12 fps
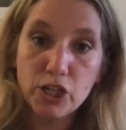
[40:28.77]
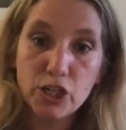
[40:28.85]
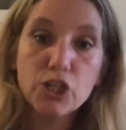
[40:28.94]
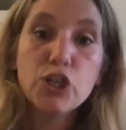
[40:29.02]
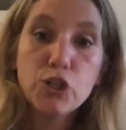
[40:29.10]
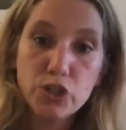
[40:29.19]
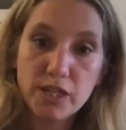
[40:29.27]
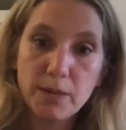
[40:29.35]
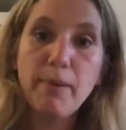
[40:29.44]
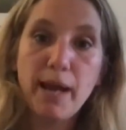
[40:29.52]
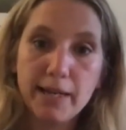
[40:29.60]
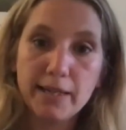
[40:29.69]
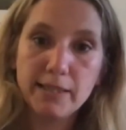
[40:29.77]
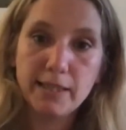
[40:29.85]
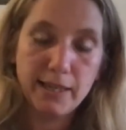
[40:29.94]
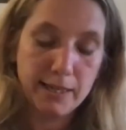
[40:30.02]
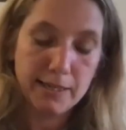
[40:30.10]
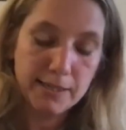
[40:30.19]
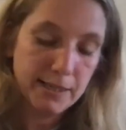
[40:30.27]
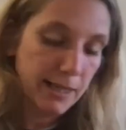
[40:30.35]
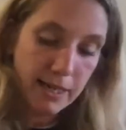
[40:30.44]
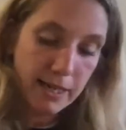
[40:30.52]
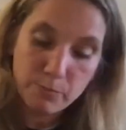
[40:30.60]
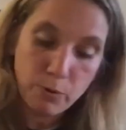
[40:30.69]
huge impact, and
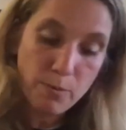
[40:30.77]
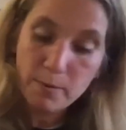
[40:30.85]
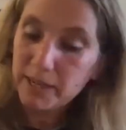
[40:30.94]
it's probably